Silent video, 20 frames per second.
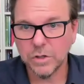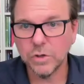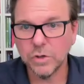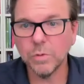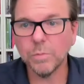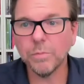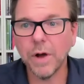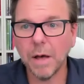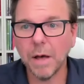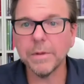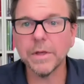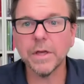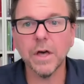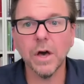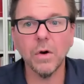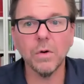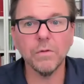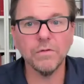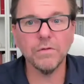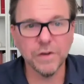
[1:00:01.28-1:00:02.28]
You'll probably
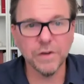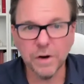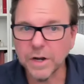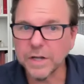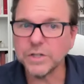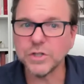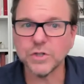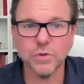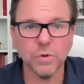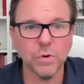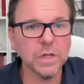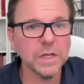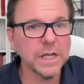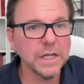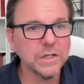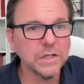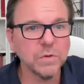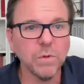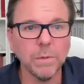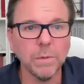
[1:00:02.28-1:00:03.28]
go very
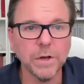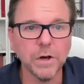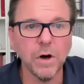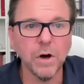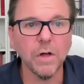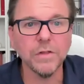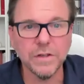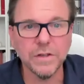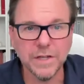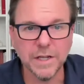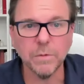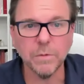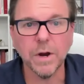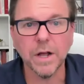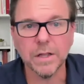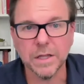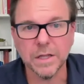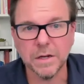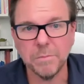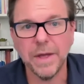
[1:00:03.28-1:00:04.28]
shortly into what we call the
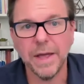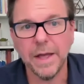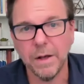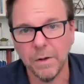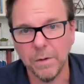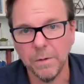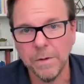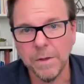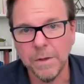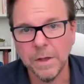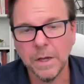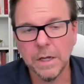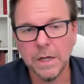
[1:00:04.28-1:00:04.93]
derail and bail.